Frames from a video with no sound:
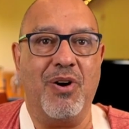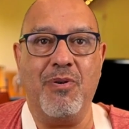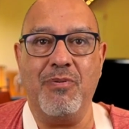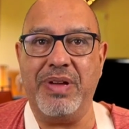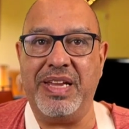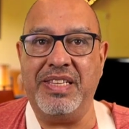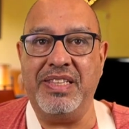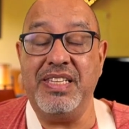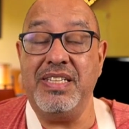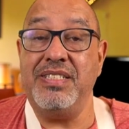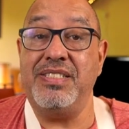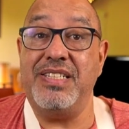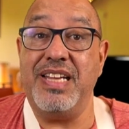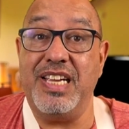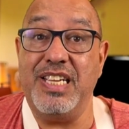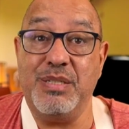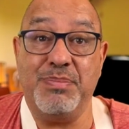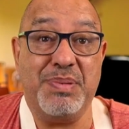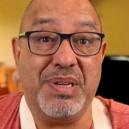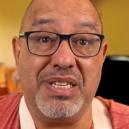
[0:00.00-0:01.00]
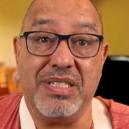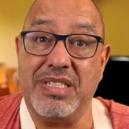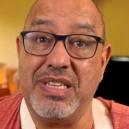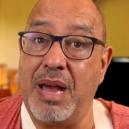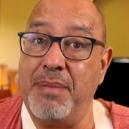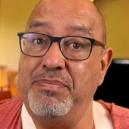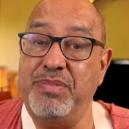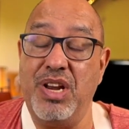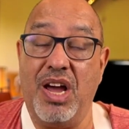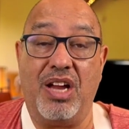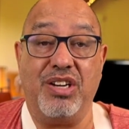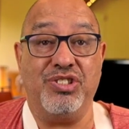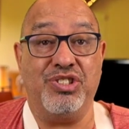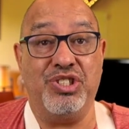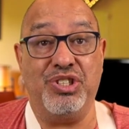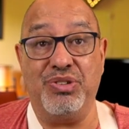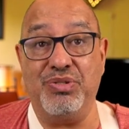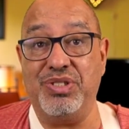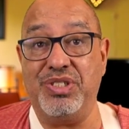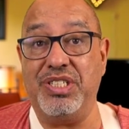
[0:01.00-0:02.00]
And these days, because I'm not
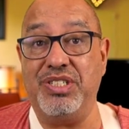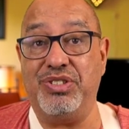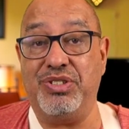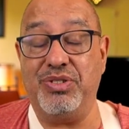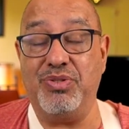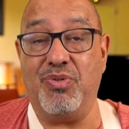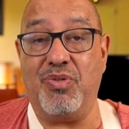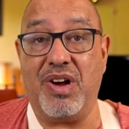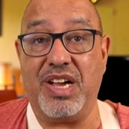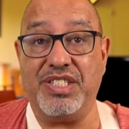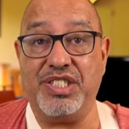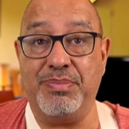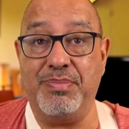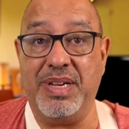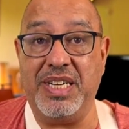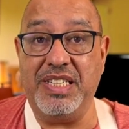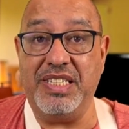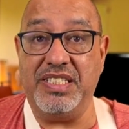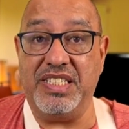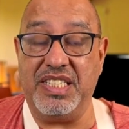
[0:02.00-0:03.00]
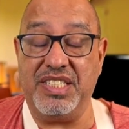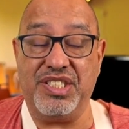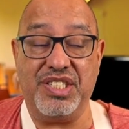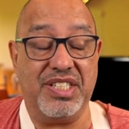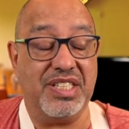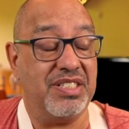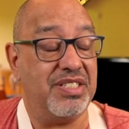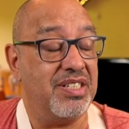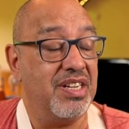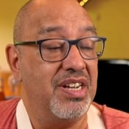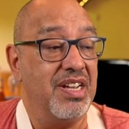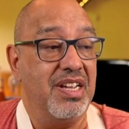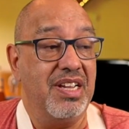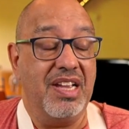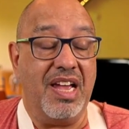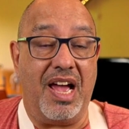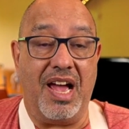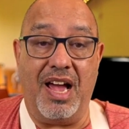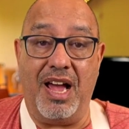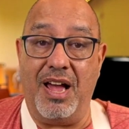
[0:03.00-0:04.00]
choosing to wash many dishes,
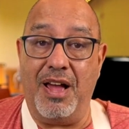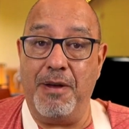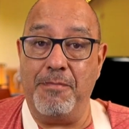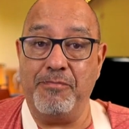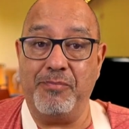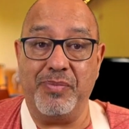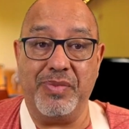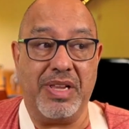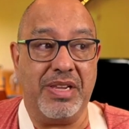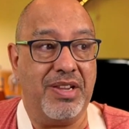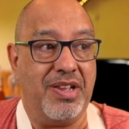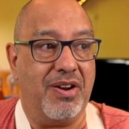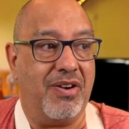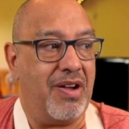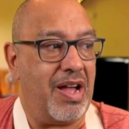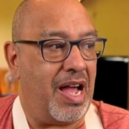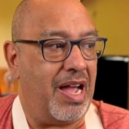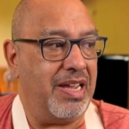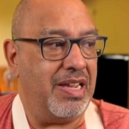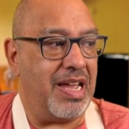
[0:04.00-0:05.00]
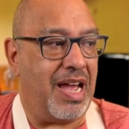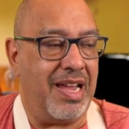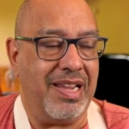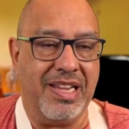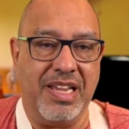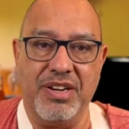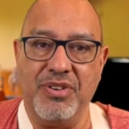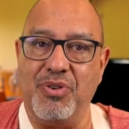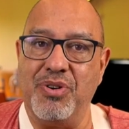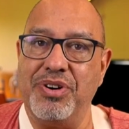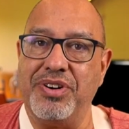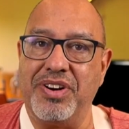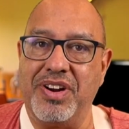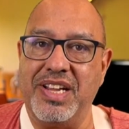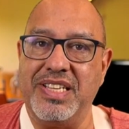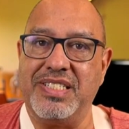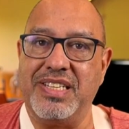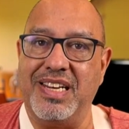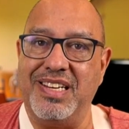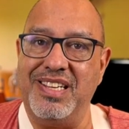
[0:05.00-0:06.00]
I can order
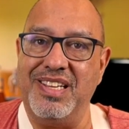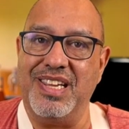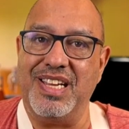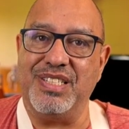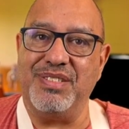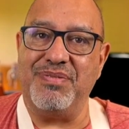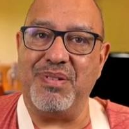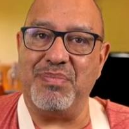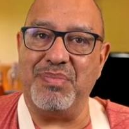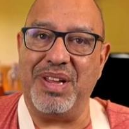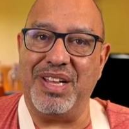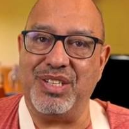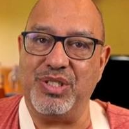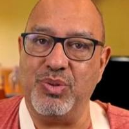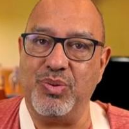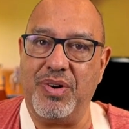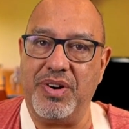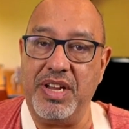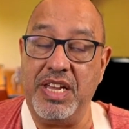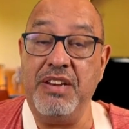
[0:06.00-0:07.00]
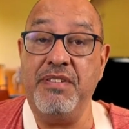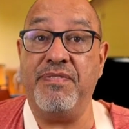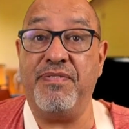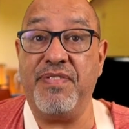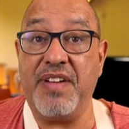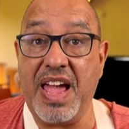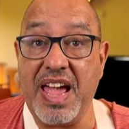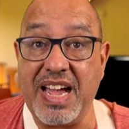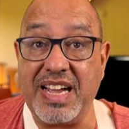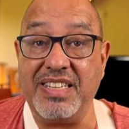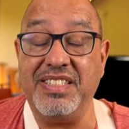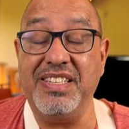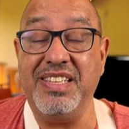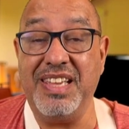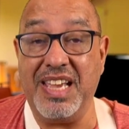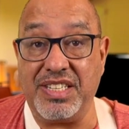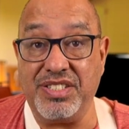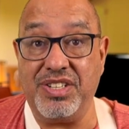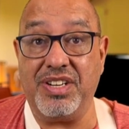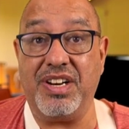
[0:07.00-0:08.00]
quesadillas from elsewhere. In fact,
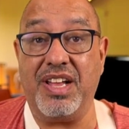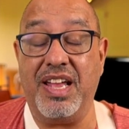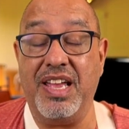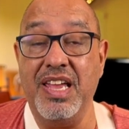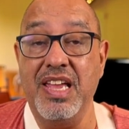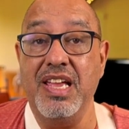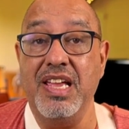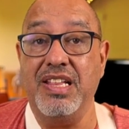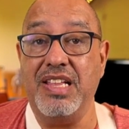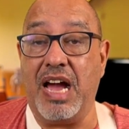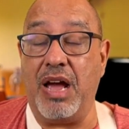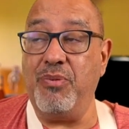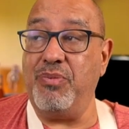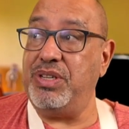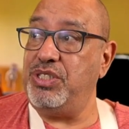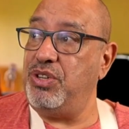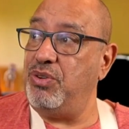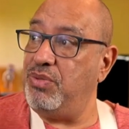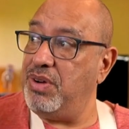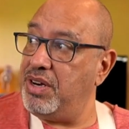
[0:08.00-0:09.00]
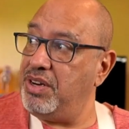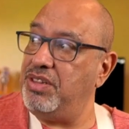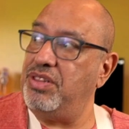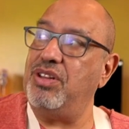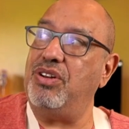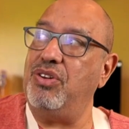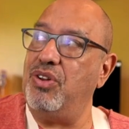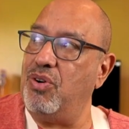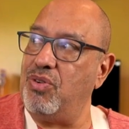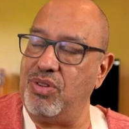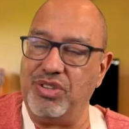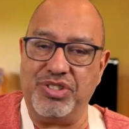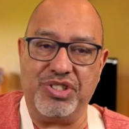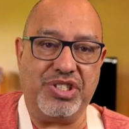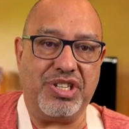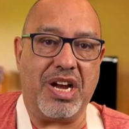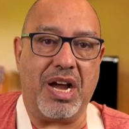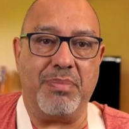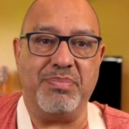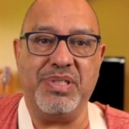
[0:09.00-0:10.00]
yesterday I went to one of the local
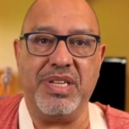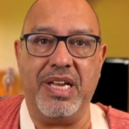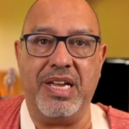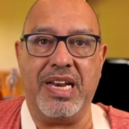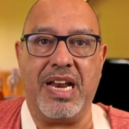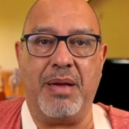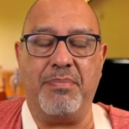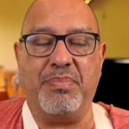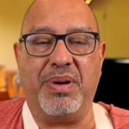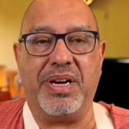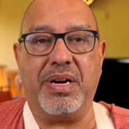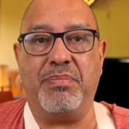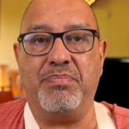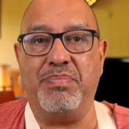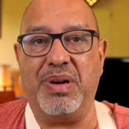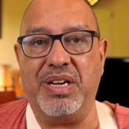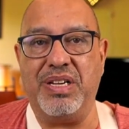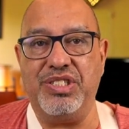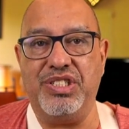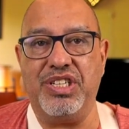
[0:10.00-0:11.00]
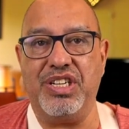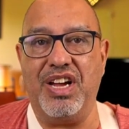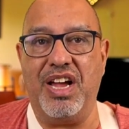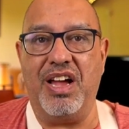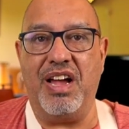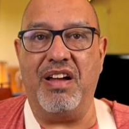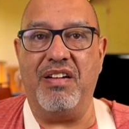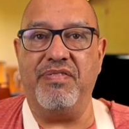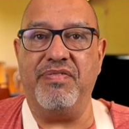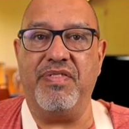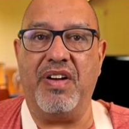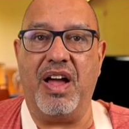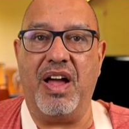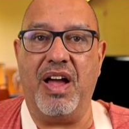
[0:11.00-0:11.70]
shops and I bought a bunch of